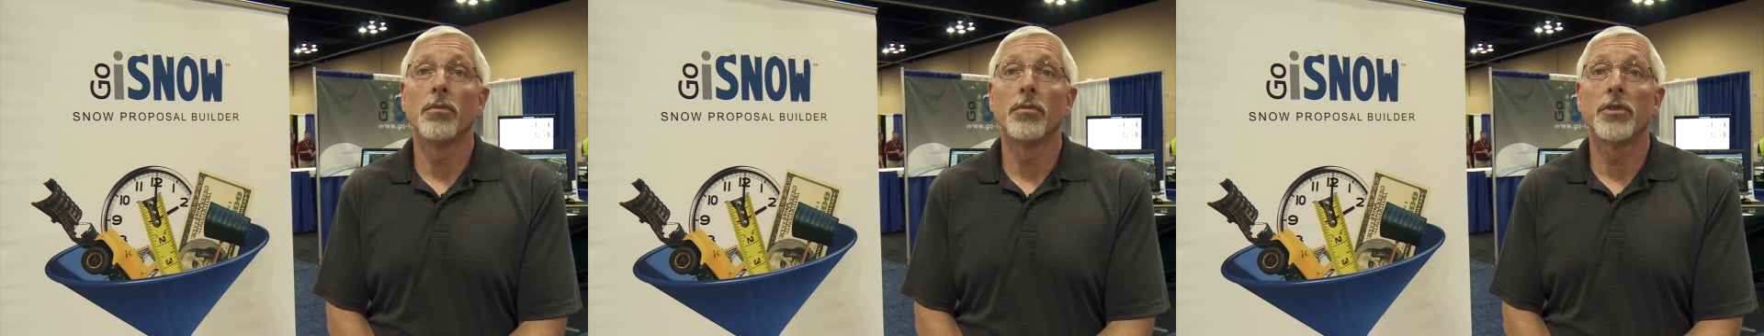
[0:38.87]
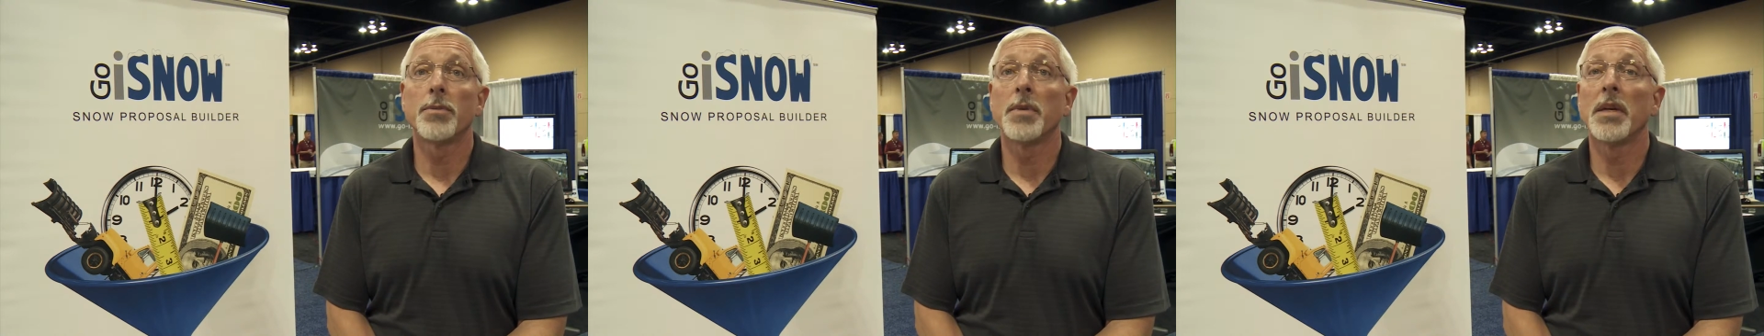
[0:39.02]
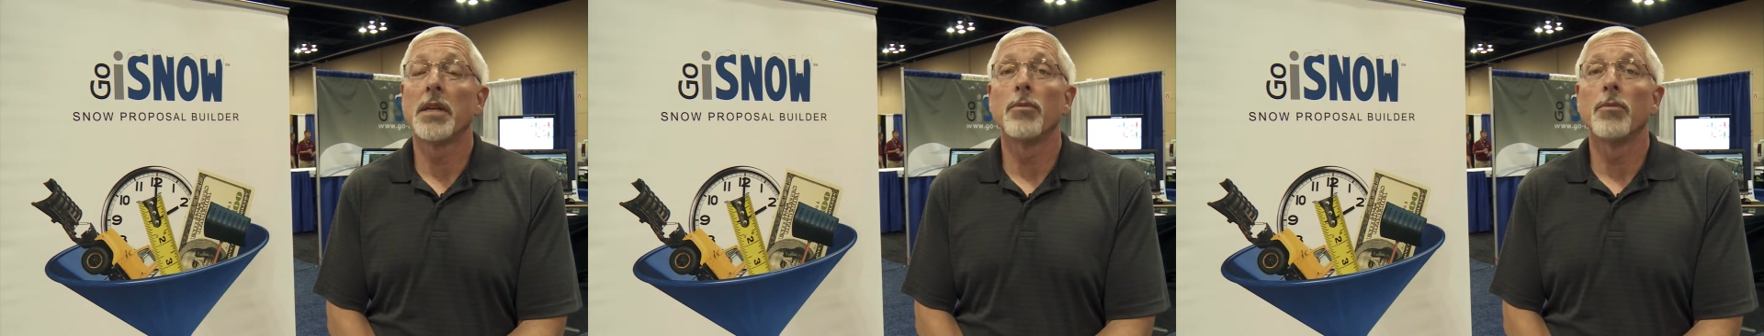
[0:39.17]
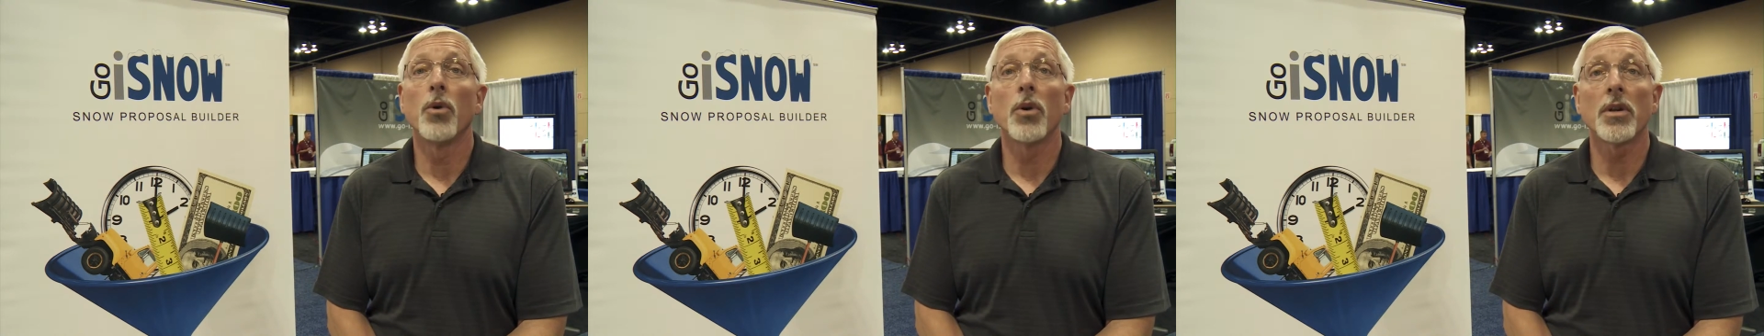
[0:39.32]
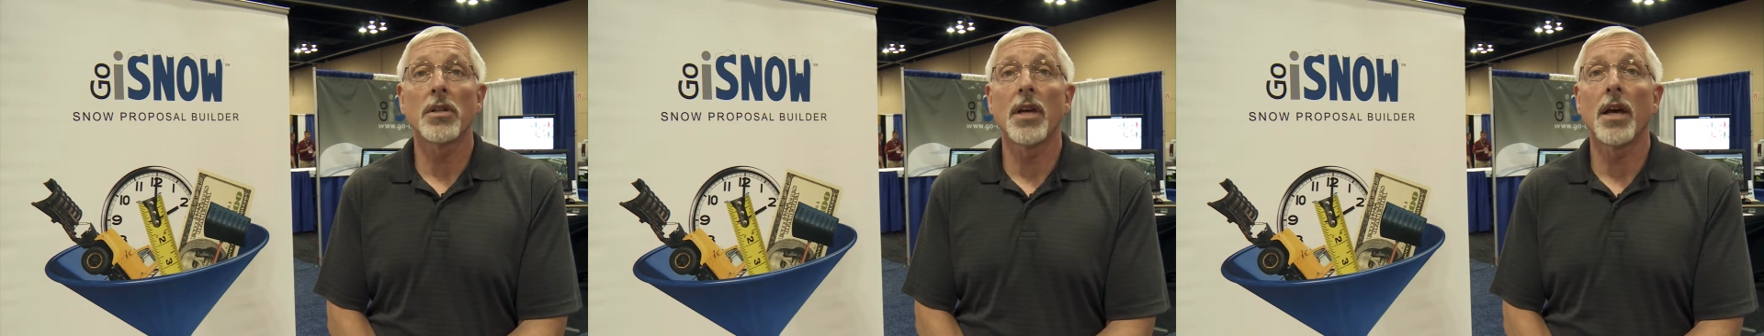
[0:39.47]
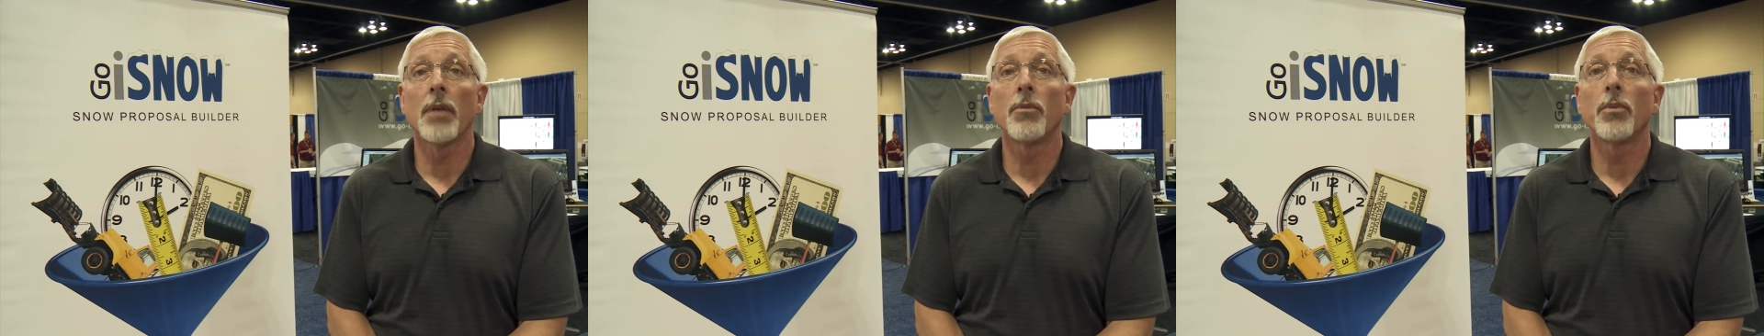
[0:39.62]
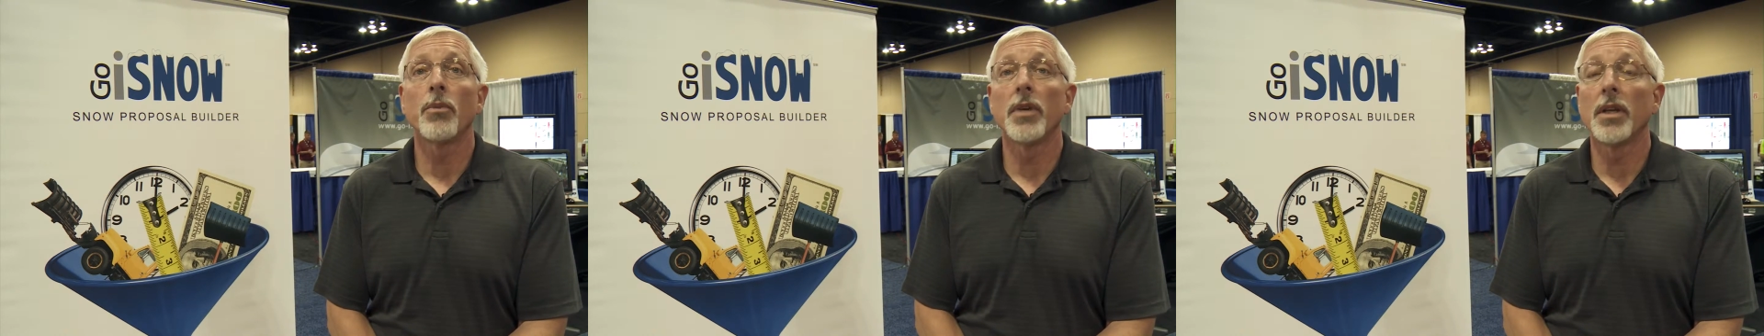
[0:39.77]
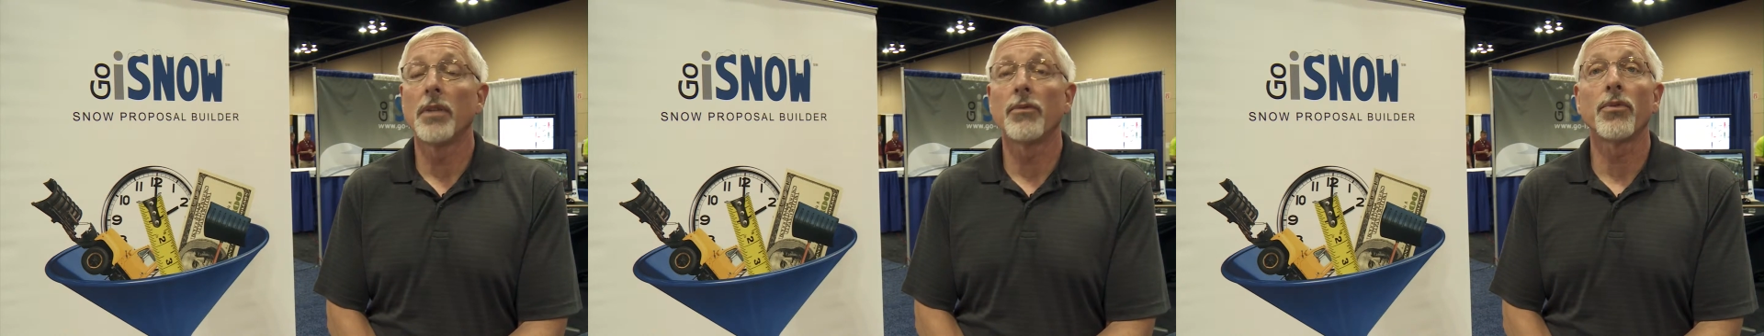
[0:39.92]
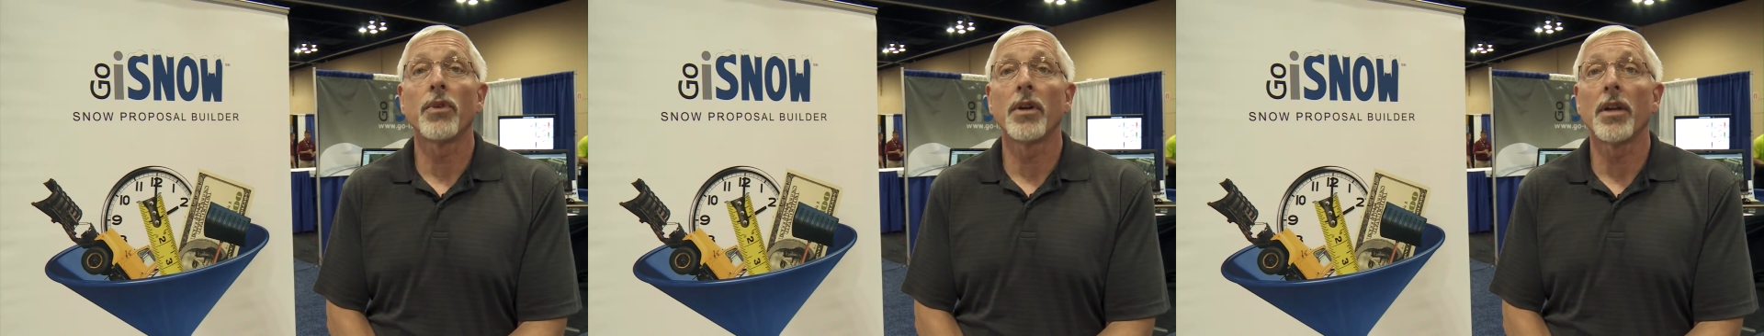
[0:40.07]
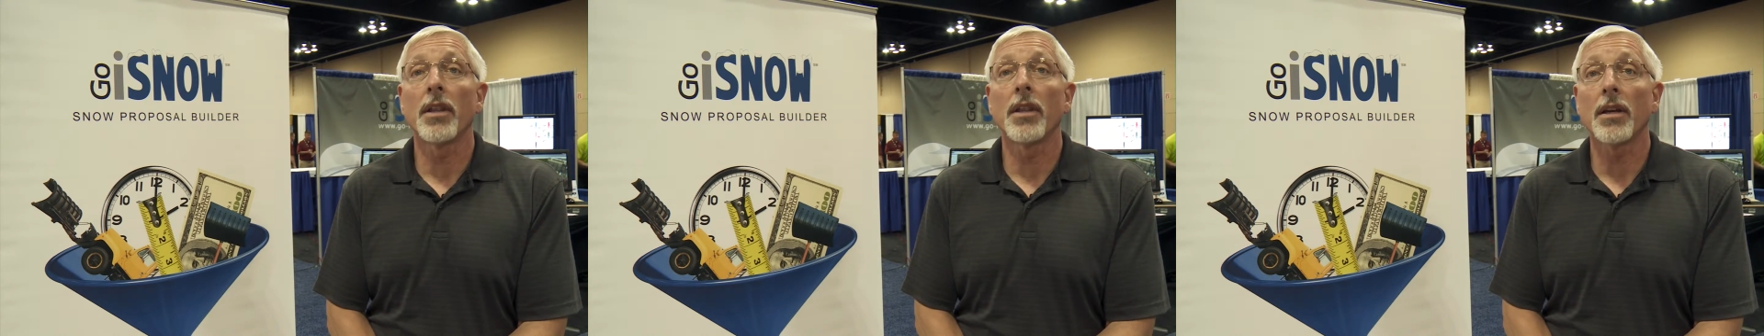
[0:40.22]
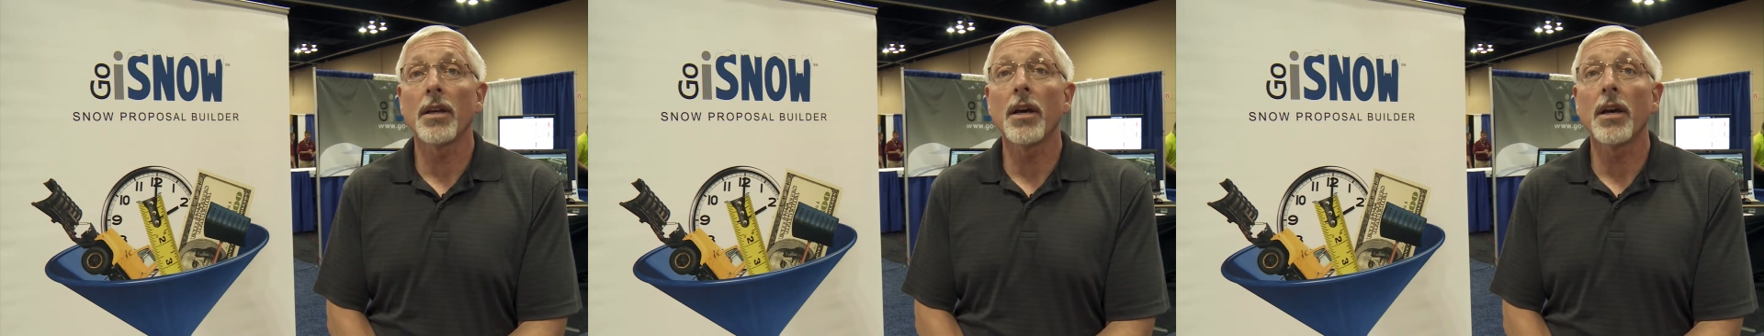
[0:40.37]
spend more time in front of the